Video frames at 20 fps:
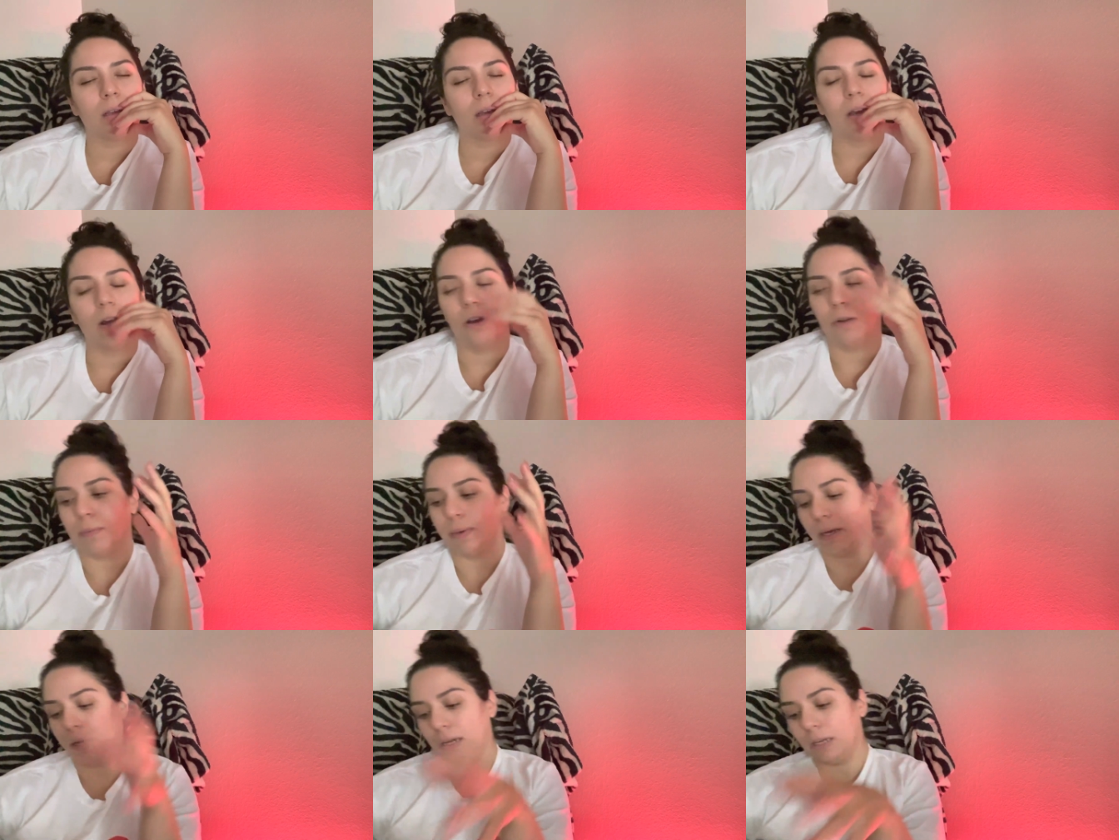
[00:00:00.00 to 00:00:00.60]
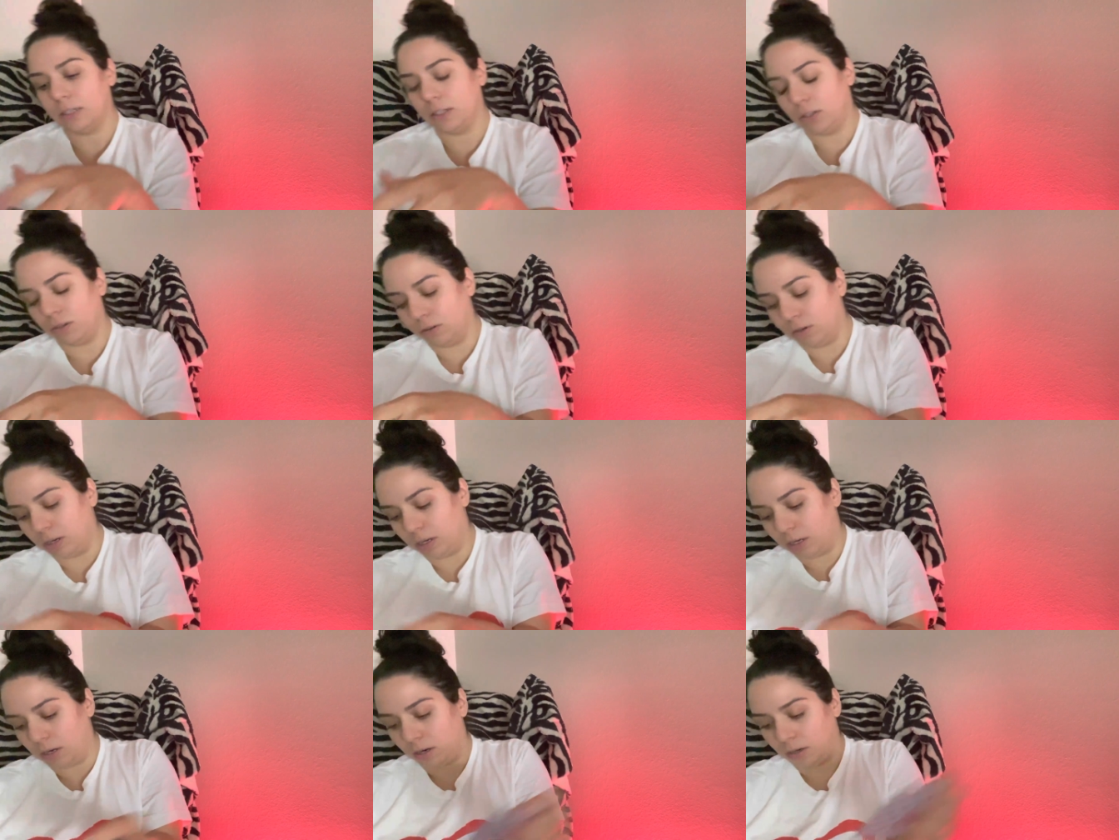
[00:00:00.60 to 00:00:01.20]
Oh my God, it's so
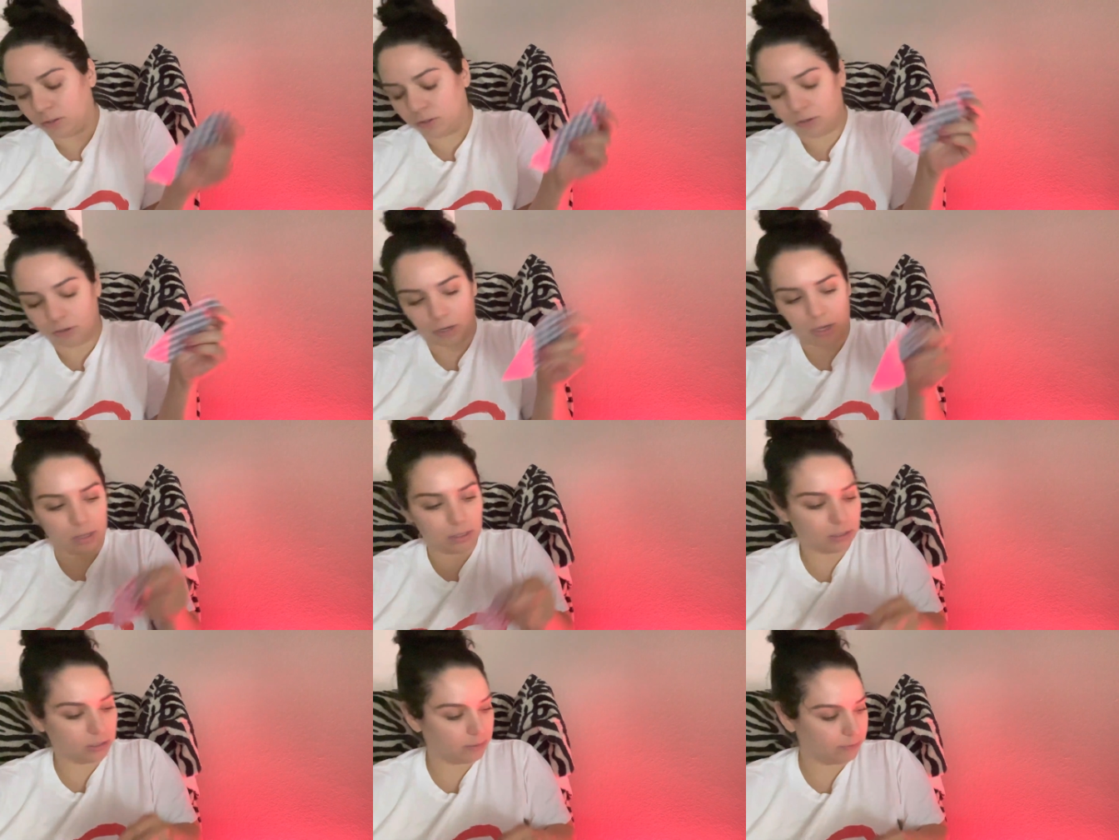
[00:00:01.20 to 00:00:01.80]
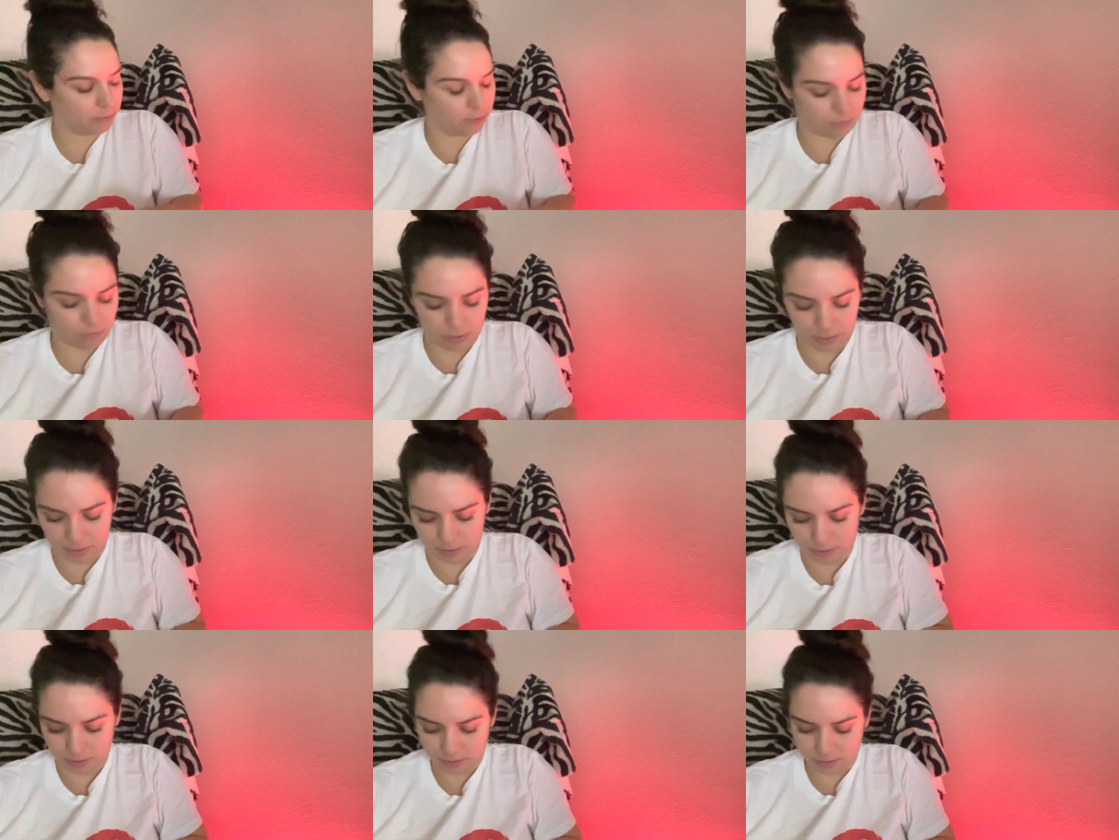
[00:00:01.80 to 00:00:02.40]
good. And also Colors of the
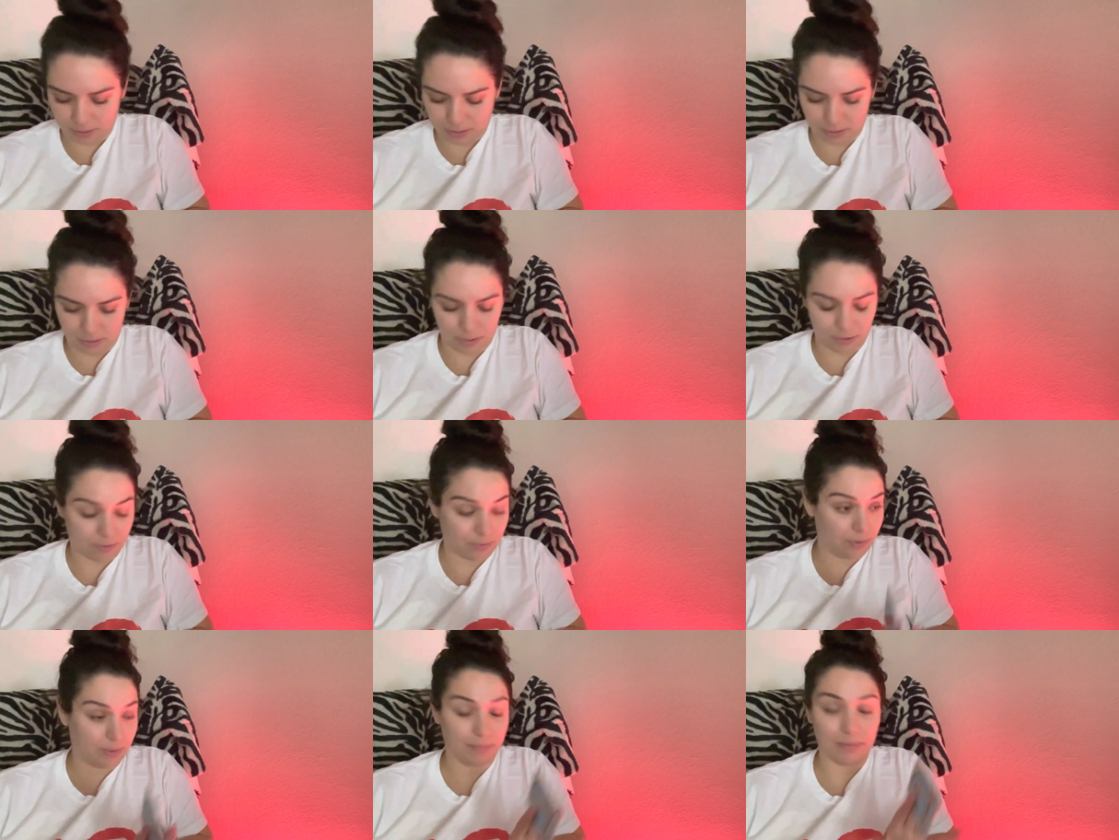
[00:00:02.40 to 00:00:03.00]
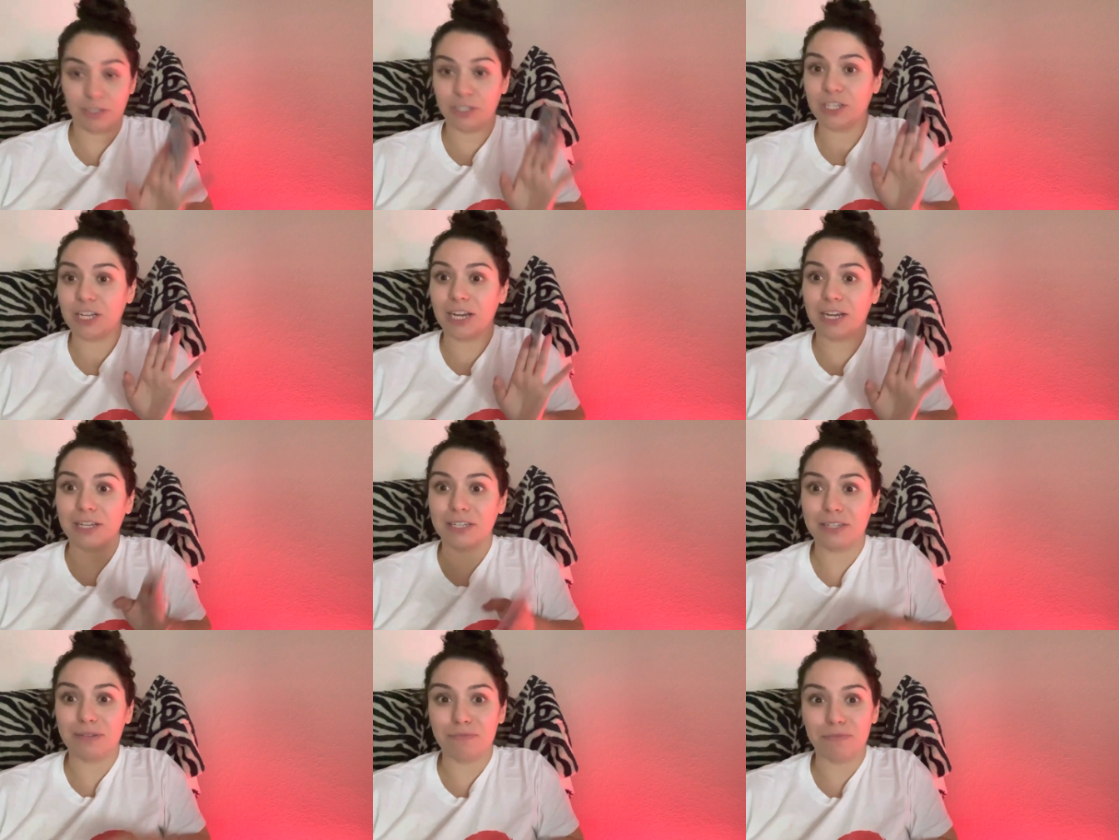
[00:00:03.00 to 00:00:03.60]
Wind. I don't know, I'm just
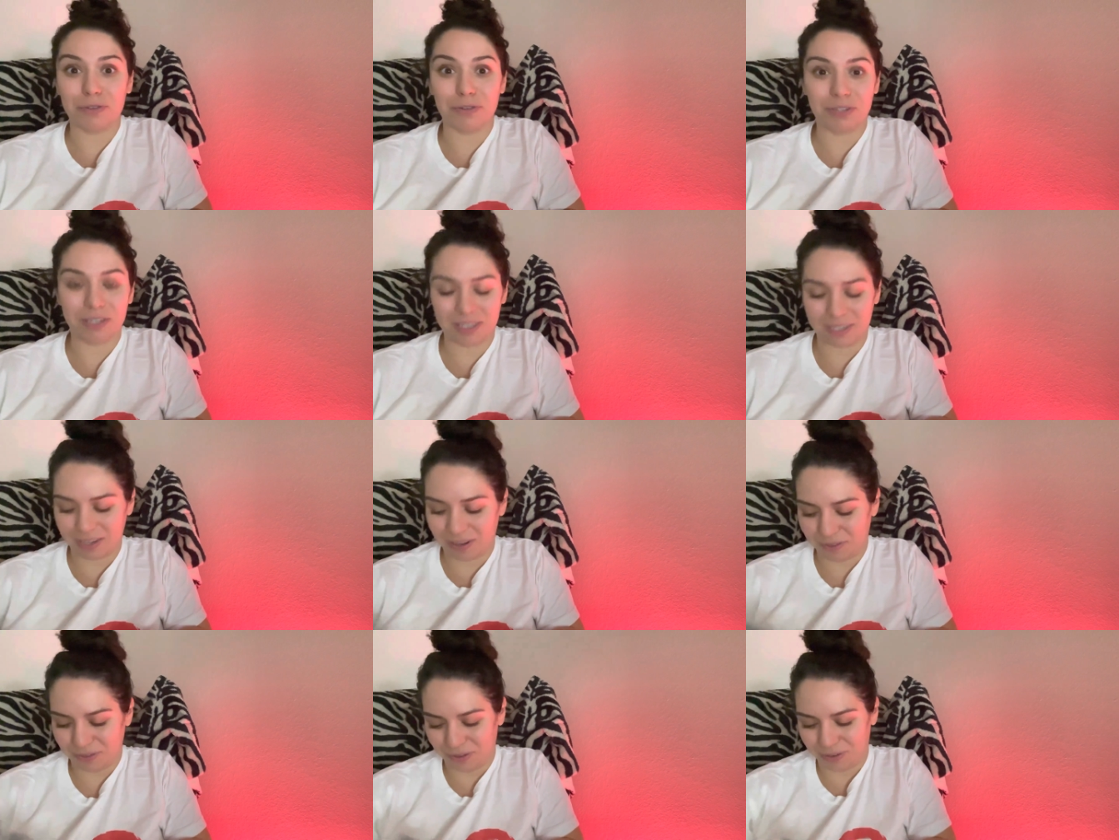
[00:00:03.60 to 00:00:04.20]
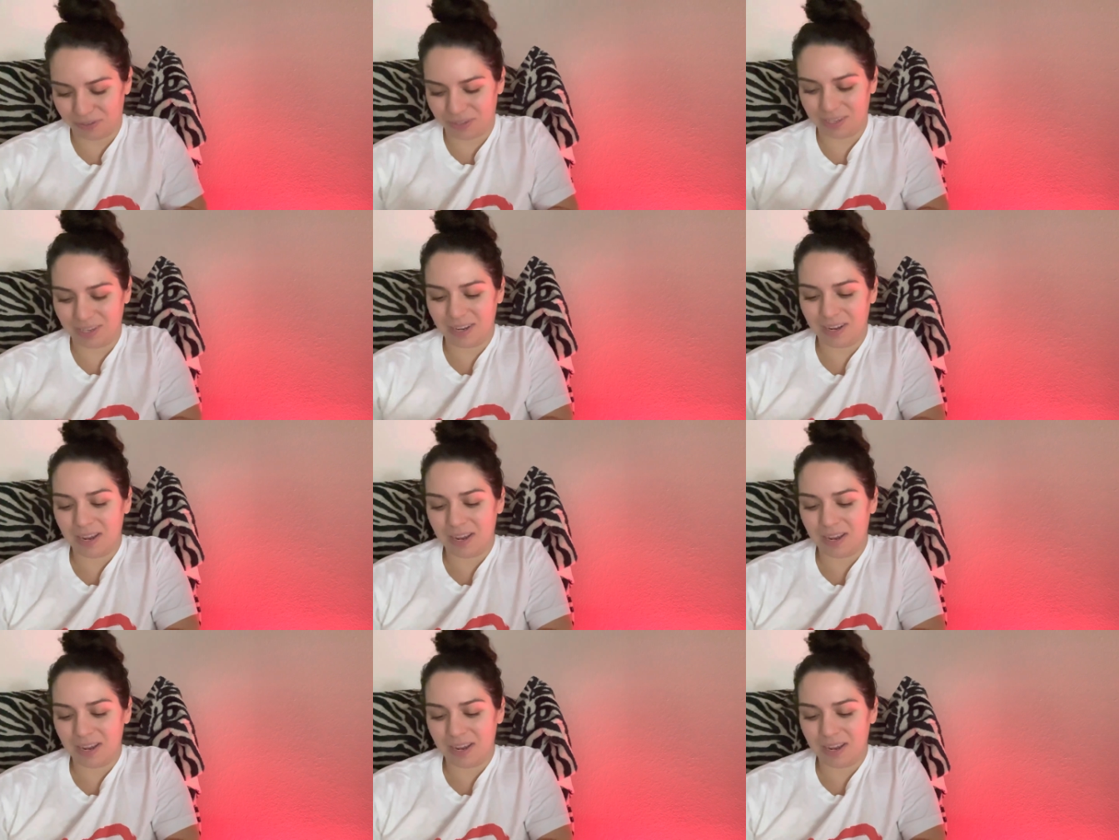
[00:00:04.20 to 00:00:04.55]
getting some music downloads.